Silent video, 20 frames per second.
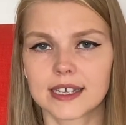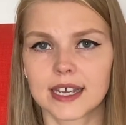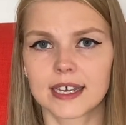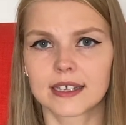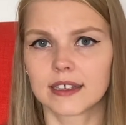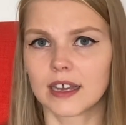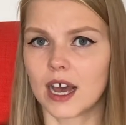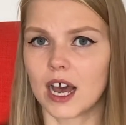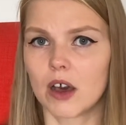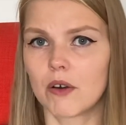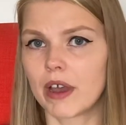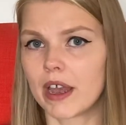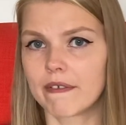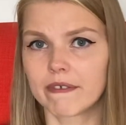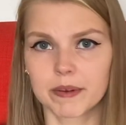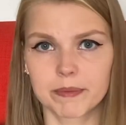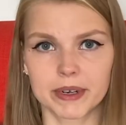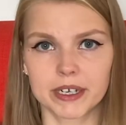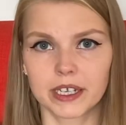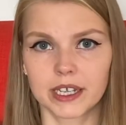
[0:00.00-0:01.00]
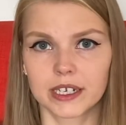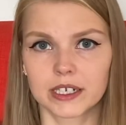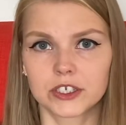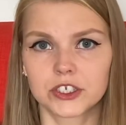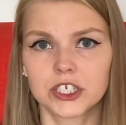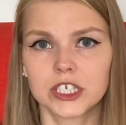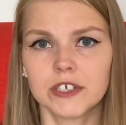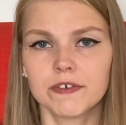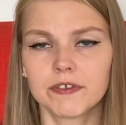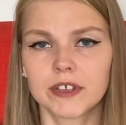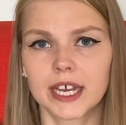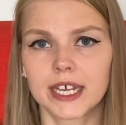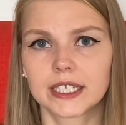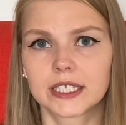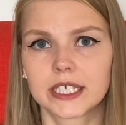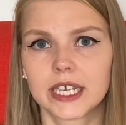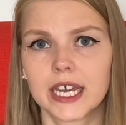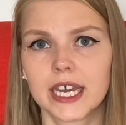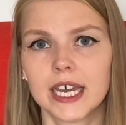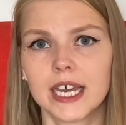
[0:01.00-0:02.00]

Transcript: and how everybody can achieve that